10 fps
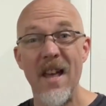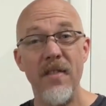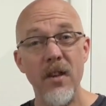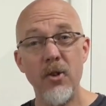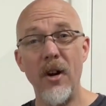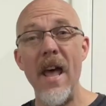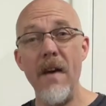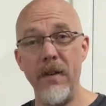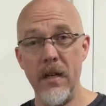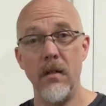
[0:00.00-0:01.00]
These are
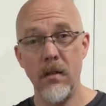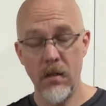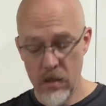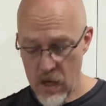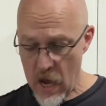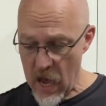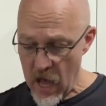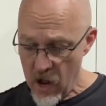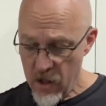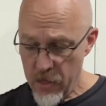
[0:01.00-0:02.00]
heavy.
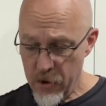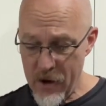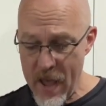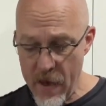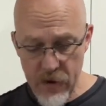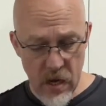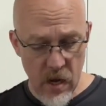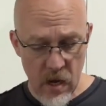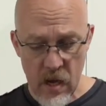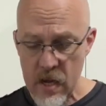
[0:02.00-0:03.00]
They're heavy
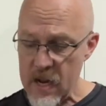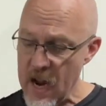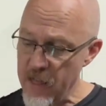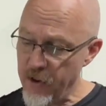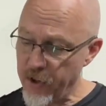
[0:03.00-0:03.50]
and they're